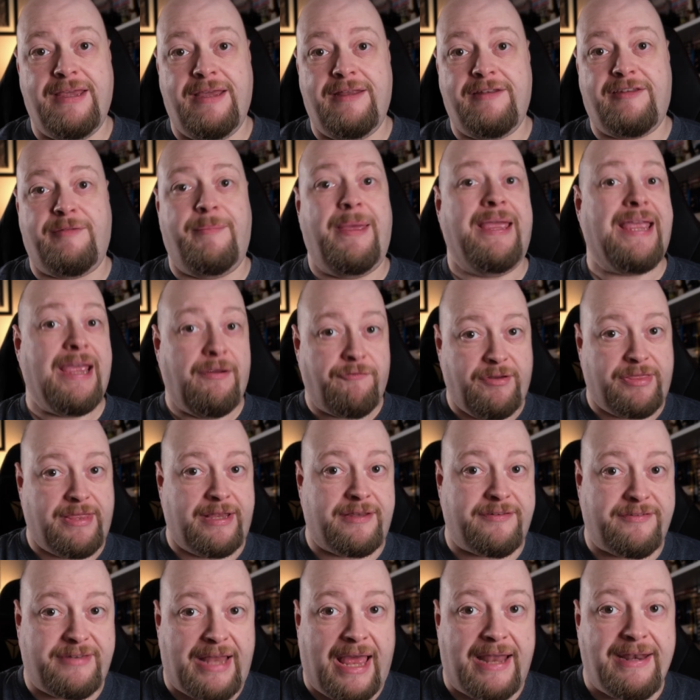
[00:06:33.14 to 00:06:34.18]
To make everything
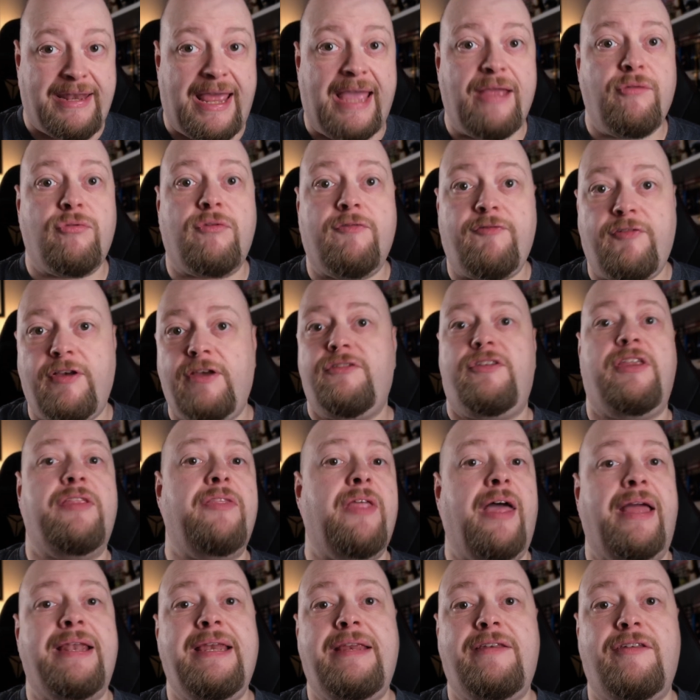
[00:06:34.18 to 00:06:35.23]
stand out, the first thing
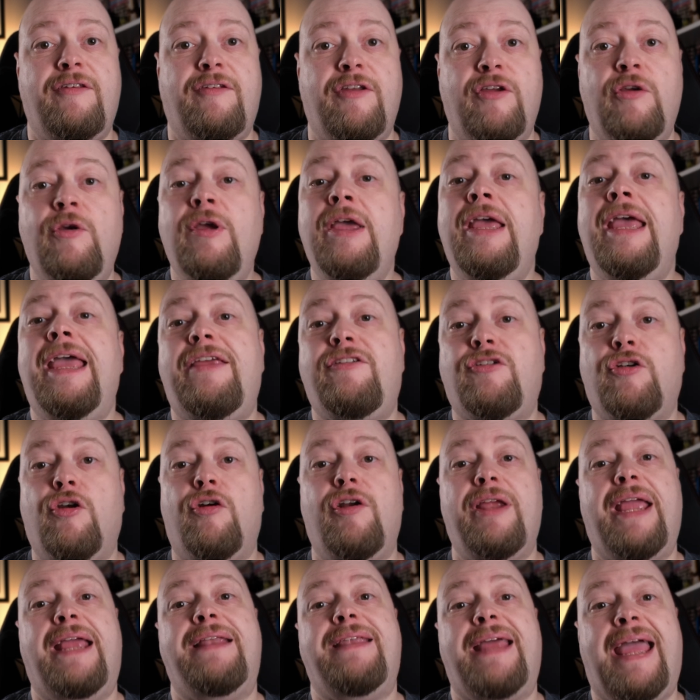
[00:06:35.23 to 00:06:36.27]
that I need to do is
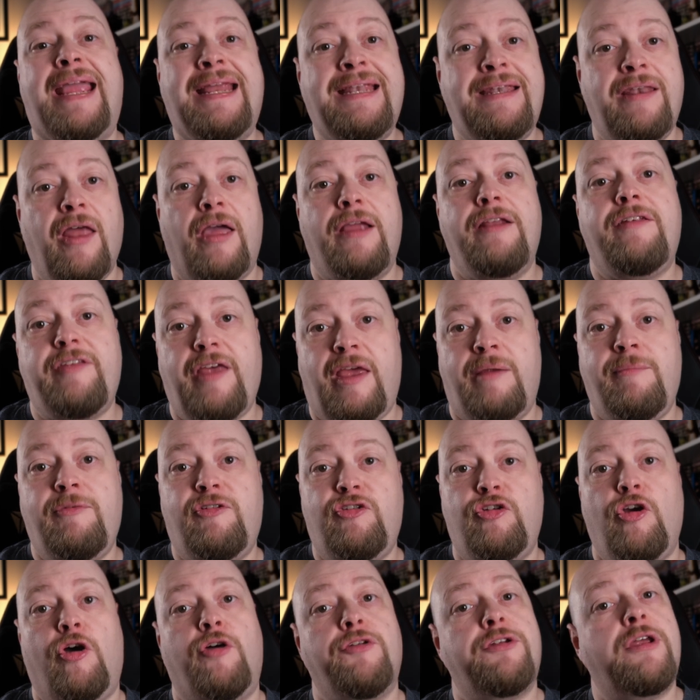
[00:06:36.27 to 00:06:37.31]
create a nighttime
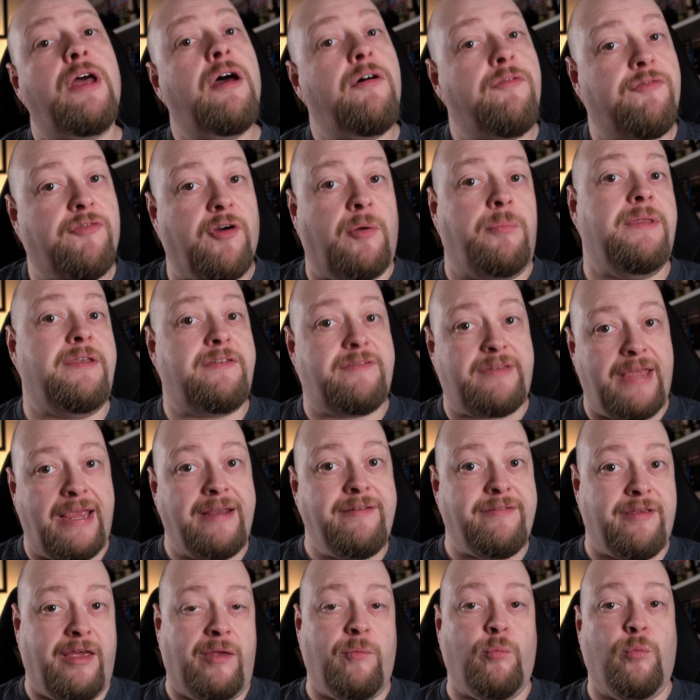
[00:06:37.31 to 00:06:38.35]
shot from this
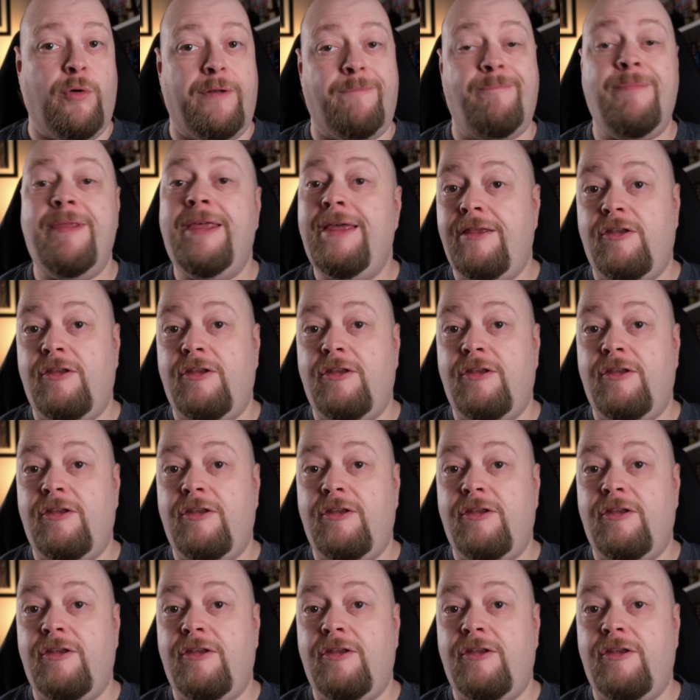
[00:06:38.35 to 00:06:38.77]
daytime one.